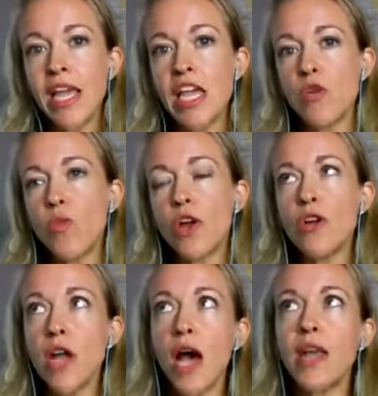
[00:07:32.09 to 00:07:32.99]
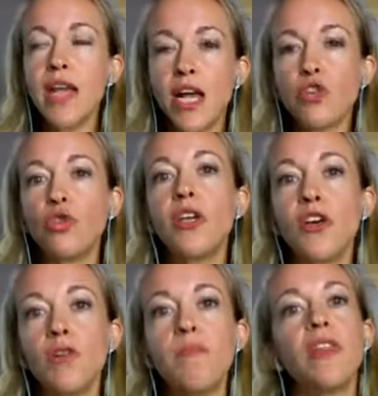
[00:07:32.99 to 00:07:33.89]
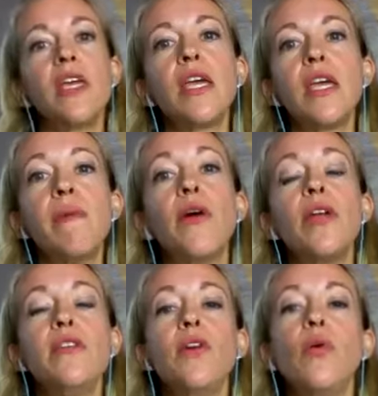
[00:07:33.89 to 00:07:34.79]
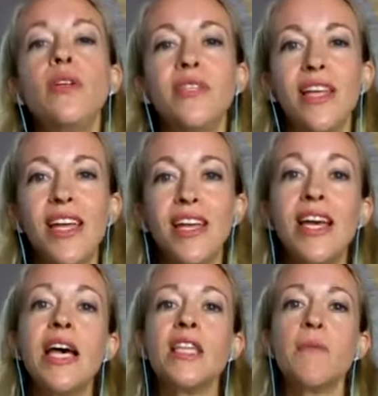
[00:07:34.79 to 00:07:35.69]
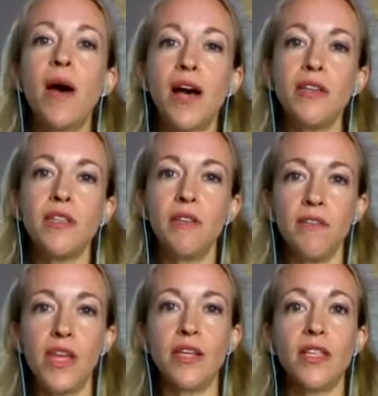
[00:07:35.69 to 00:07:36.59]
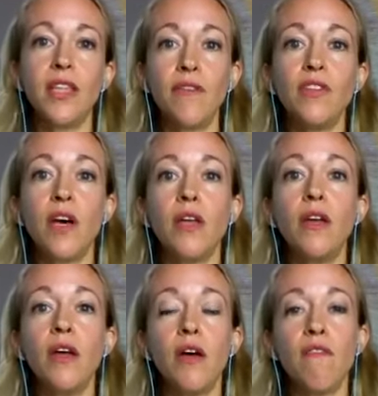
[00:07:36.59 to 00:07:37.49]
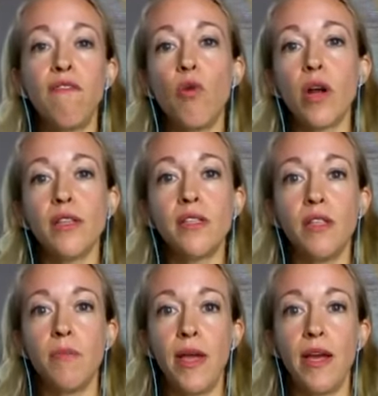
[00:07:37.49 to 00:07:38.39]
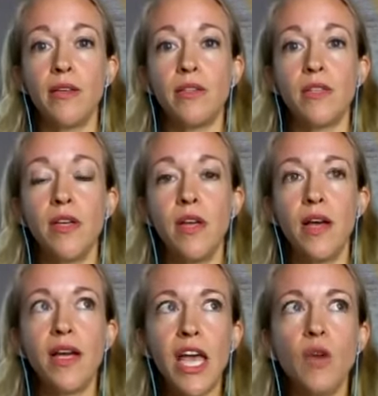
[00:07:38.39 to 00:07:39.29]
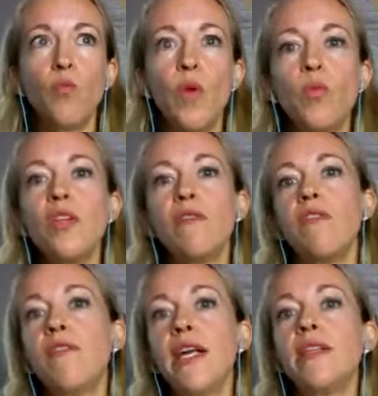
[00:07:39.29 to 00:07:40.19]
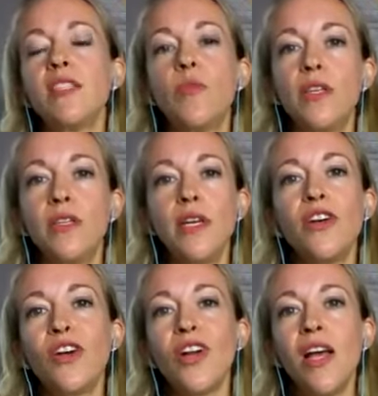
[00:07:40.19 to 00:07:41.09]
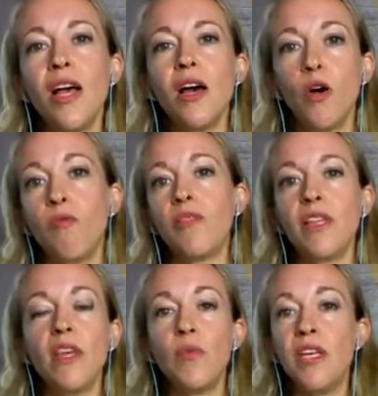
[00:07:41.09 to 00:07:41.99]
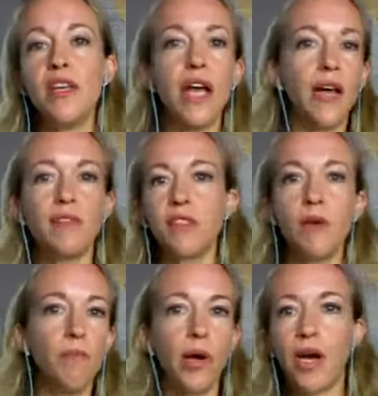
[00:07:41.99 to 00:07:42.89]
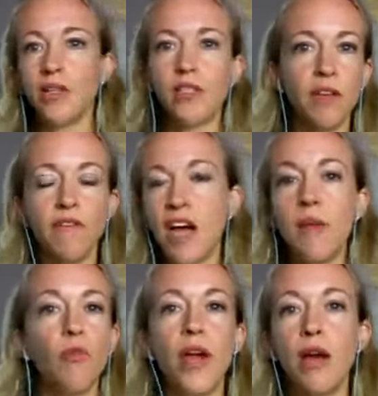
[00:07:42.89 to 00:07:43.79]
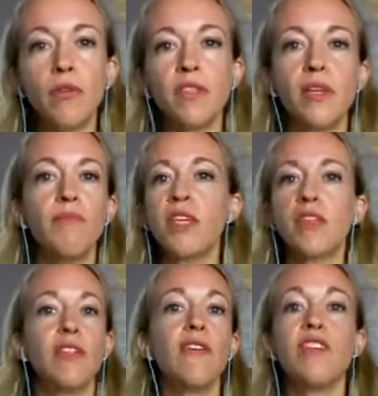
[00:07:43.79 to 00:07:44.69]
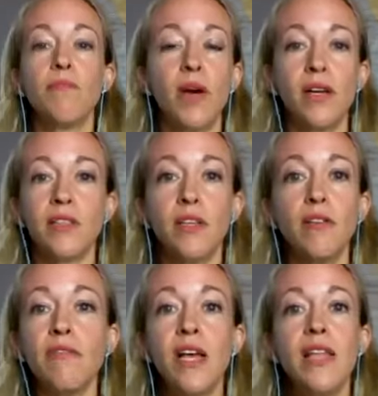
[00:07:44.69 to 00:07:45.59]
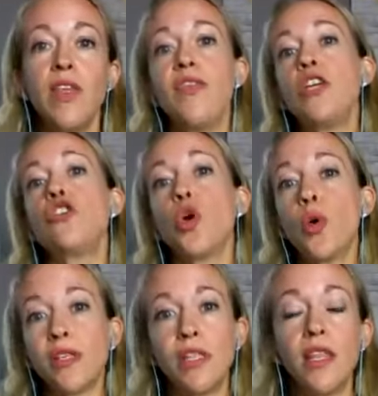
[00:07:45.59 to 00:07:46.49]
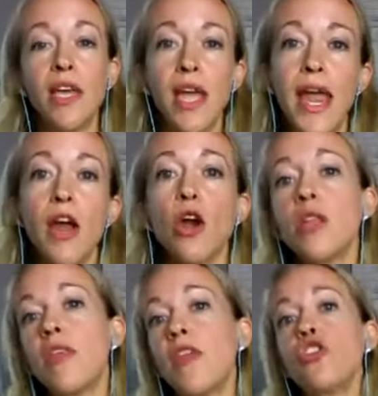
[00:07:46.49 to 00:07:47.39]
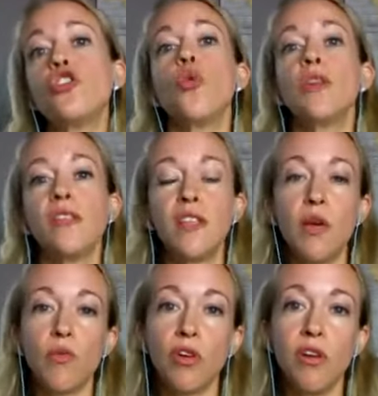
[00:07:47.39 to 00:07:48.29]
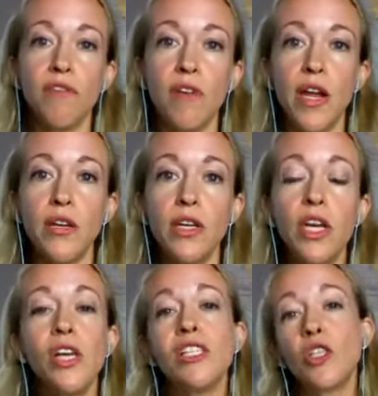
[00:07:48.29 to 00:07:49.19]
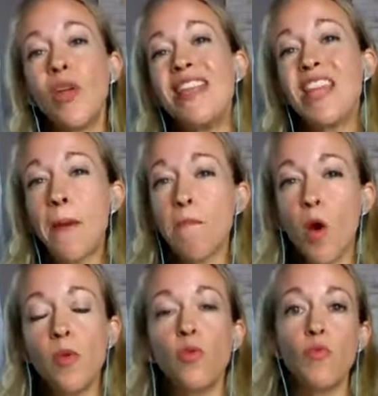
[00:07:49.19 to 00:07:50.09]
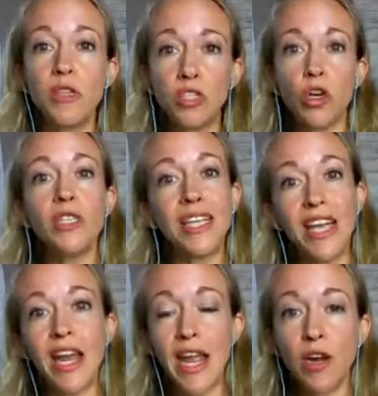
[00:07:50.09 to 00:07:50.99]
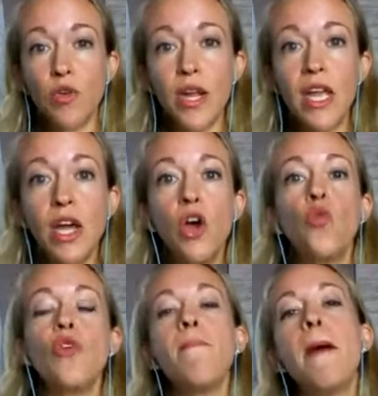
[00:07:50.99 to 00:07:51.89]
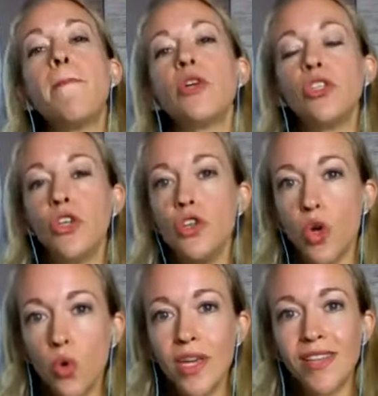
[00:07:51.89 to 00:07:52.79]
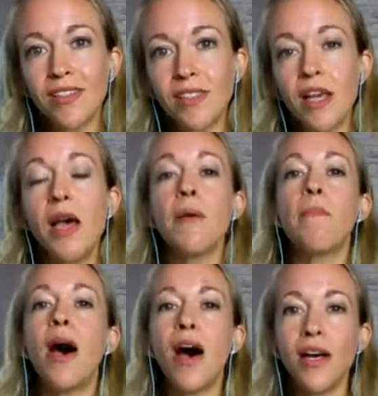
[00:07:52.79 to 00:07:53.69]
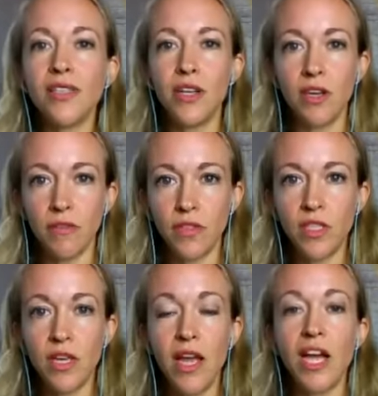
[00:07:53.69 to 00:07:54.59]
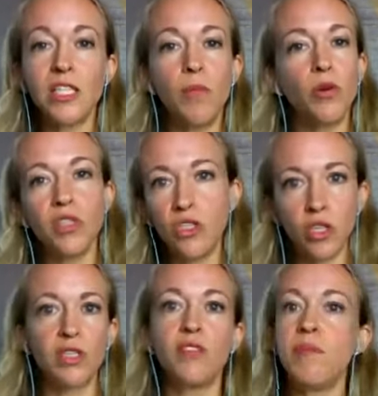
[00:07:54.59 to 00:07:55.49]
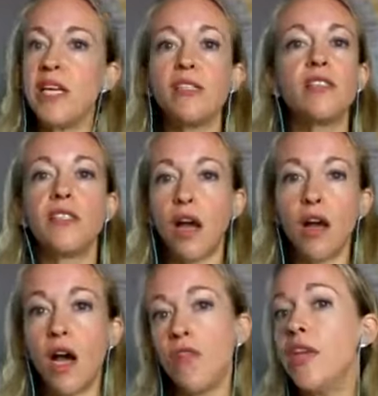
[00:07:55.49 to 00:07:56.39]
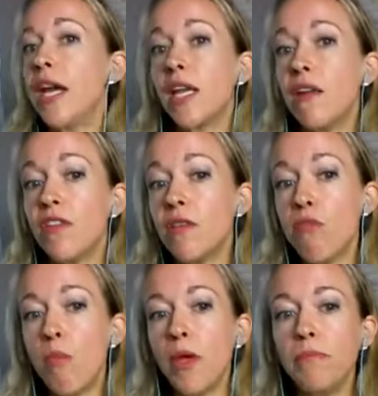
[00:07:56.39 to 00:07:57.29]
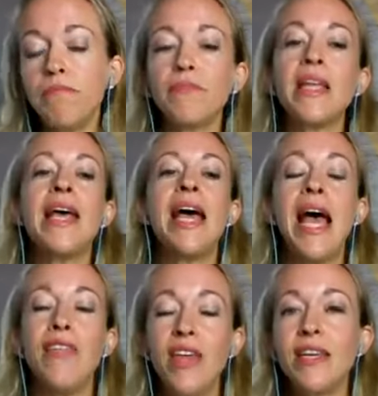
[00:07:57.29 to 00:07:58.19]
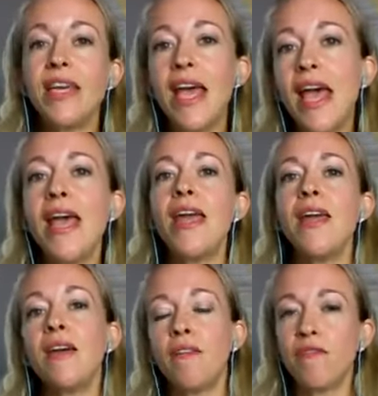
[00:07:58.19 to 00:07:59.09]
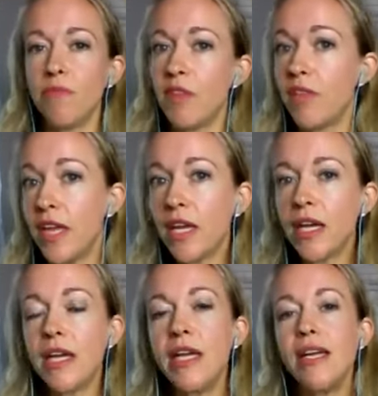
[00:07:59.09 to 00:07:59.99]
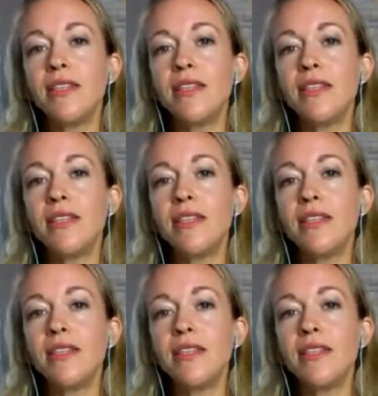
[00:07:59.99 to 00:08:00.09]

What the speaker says: we're not naturally going to be thinking about and noticing the positive things that they've done for us in the past. Again, we wouldn't have invited someone to dinner, hopefully, that we didn't have some positive vibe around, something that they've done positive, that they showed us that they cared, that they showed us that they were a good friend. So in that moment, when we start to get angry, remember to notice positives as opposed to just being stuck on the negative in the moment. And then K, from the think, is